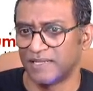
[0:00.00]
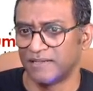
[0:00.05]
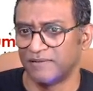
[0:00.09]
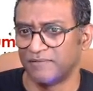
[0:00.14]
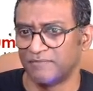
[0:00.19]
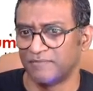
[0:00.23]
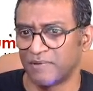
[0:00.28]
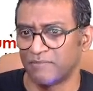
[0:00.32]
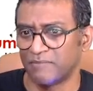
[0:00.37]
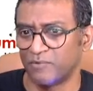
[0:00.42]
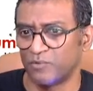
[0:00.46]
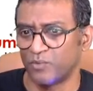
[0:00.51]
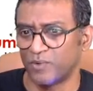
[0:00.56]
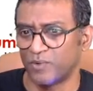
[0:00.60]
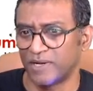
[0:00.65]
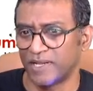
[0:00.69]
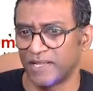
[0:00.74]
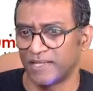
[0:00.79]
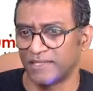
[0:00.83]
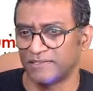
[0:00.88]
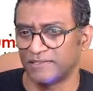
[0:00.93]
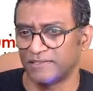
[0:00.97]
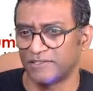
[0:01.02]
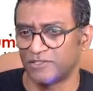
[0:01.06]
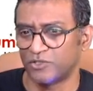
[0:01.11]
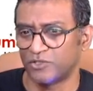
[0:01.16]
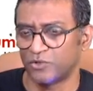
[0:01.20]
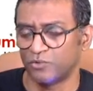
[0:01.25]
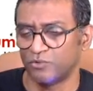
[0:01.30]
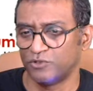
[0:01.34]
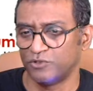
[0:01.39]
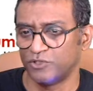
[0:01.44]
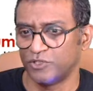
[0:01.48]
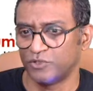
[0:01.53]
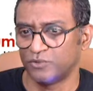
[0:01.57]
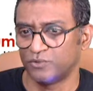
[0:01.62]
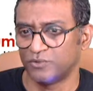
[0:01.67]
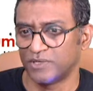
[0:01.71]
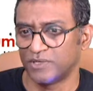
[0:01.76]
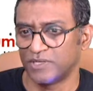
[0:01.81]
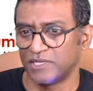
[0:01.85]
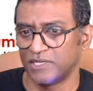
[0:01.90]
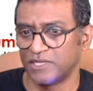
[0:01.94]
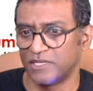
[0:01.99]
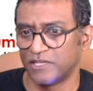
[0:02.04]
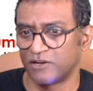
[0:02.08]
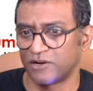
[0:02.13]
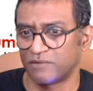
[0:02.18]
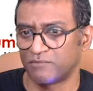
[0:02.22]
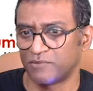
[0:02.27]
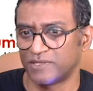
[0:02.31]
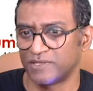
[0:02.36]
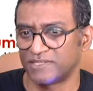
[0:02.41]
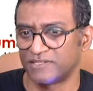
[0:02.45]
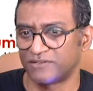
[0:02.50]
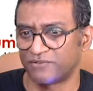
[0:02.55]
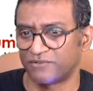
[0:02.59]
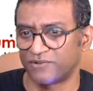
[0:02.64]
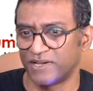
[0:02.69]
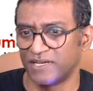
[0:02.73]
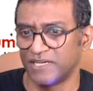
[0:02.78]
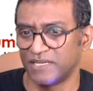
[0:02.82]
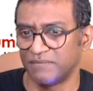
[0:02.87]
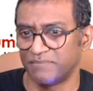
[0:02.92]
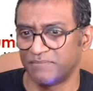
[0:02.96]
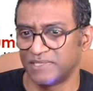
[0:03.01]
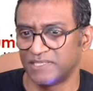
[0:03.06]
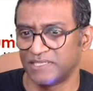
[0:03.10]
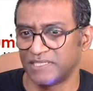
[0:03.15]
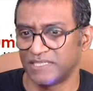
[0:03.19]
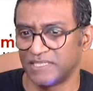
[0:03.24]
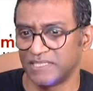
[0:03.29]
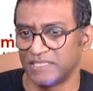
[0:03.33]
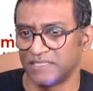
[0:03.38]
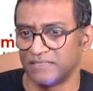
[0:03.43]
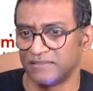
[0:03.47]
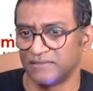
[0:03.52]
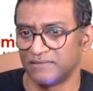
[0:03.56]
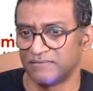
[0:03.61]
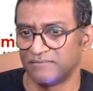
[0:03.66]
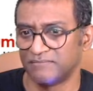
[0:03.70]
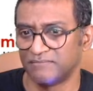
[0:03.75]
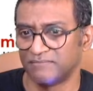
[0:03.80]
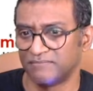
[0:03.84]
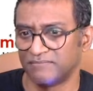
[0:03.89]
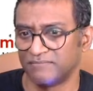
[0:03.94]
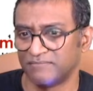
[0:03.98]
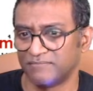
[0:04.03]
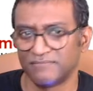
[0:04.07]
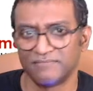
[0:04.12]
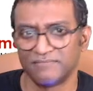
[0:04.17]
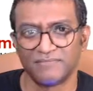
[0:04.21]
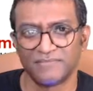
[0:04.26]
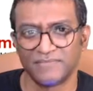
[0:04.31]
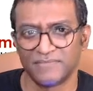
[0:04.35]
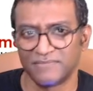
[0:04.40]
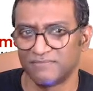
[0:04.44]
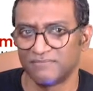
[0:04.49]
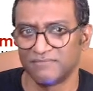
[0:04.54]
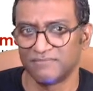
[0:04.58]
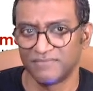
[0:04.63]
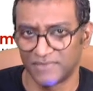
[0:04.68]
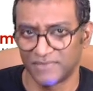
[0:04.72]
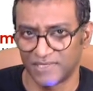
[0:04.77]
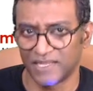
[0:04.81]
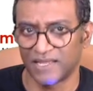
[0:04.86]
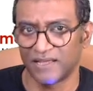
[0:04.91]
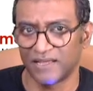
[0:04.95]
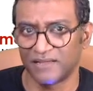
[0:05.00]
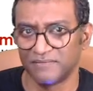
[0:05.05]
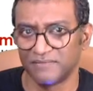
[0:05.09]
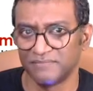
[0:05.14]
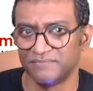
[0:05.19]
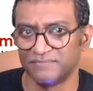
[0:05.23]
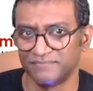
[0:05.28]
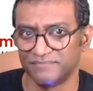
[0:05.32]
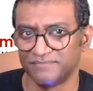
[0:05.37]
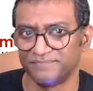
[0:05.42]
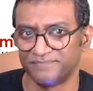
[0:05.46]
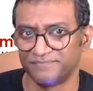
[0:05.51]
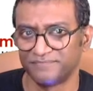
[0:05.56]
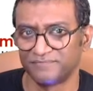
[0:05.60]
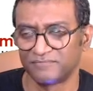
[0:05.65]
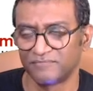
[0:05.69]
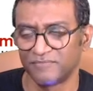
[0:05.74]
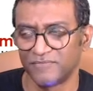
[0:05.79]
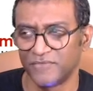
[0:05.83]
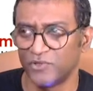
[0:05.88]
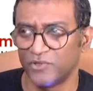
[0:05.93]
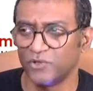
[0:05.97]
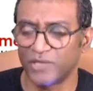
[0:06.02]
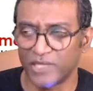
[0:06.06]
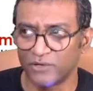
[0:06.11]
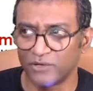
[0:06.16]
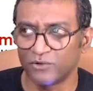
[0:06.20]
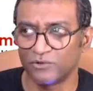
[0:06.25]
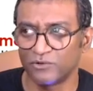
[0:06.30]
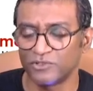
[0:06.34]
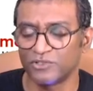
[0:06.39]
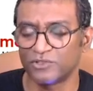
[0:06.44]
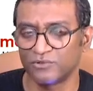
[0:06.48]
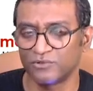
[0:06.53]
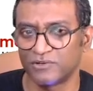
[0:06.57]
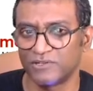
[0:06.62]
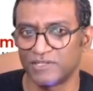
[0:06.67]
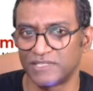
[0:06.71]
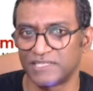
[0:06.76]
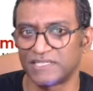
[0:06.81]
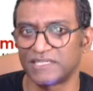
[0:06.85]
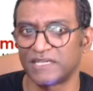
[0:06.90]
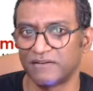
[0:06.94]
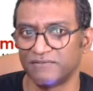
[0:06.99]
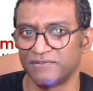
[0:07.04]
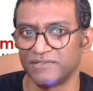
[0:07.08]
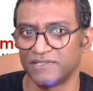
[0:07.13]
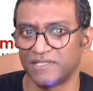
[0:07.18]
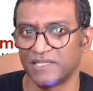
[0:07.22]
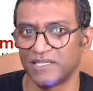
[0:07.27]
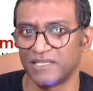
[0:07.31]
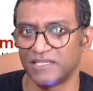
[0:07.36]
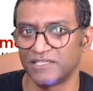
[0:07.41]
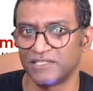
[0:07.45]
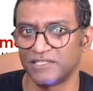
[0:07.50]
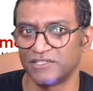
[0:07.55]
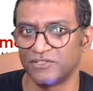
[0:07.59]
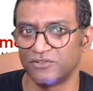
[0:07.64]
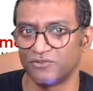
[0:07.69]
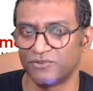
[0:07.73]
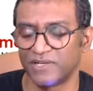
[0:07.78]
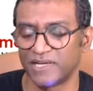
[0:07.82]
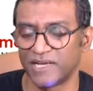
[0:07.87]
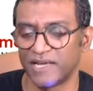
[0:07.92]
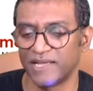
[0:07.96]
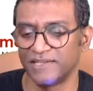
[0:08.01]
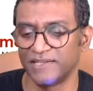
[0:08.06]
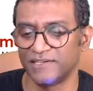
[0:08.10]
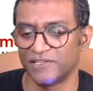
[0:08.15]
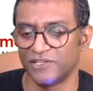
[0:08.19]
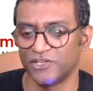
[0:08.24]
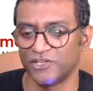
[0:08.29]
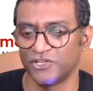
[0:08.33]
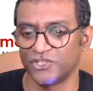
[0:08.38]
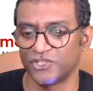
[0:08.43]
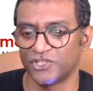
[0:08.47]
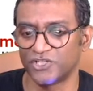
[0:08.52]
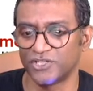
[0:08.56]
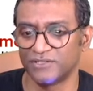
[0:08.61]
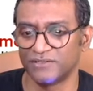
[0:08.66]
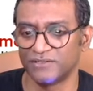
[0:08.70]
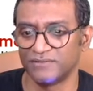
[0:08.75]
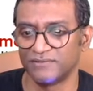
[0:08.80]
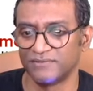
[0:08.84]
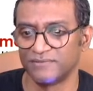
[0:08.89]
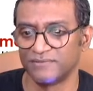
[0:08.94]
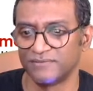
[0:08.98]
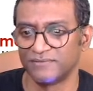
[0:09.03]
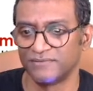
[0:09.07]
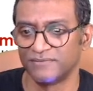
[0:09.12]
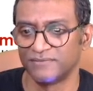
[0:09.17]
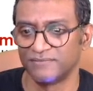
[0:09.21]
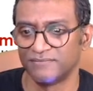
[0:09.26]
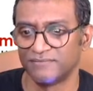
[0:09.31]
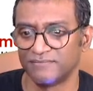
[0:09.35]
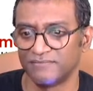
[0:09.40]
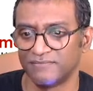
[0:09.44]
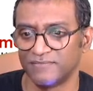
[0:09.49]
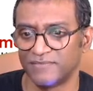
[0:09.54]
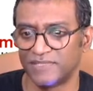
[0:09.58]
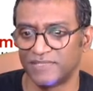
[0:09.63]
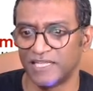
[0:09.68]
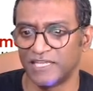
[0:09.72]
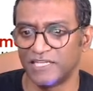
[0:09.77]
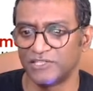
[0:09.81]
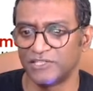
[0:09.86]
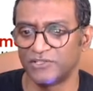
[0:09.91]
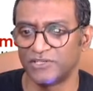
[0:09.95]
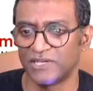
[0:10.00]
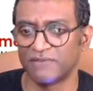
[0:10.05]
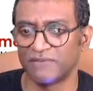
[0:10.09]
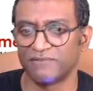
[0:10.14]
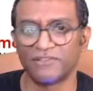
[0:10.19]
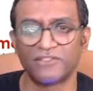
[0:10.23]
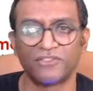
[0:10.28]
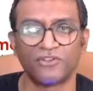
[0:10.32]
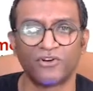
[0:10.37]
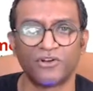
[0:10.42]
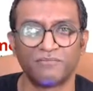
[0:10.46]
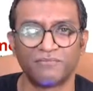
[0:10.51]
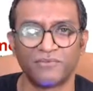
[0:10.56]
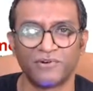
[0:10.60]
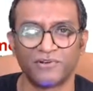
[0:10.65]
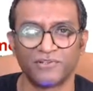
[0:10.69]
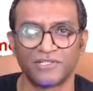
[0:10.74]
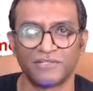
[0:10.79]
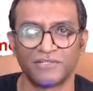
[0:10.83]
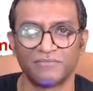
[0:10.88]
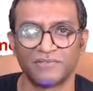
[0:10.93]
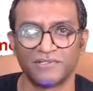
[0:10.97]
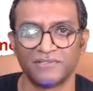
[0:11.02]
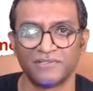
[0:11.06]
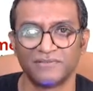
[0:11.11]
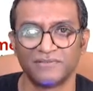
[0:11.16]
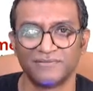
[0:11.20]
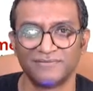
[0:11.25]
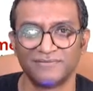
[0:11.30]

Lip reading: remember what I told you earlier about serendipity? Yeah, you can also discover things during ideation, things you never thought possible.